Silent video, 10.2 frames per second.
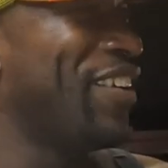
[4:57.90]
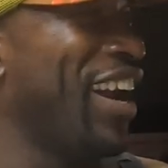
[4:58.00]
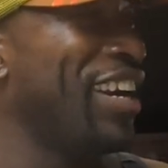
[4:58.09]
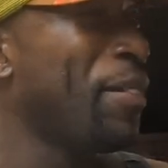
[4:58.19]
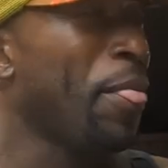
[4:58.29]

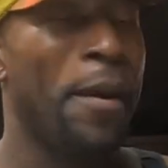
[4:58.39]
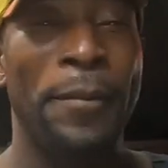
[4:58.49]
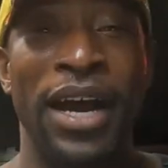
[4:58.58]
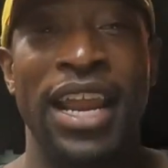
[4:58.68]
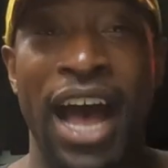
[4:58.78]
right?
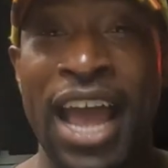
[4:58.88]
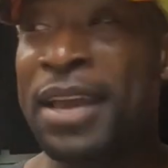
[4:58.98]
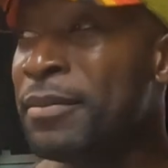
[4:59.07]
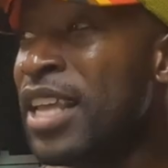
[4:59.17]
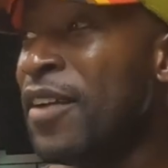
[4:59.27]
But I
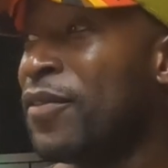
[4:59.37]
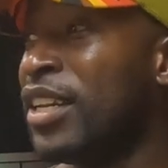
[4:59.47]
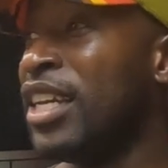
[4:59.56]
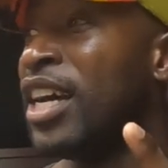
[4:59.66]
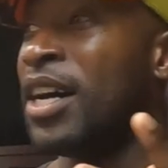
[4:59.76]
am
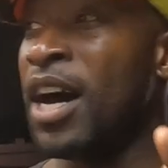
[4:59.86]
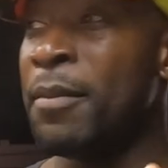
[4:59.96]
definitely a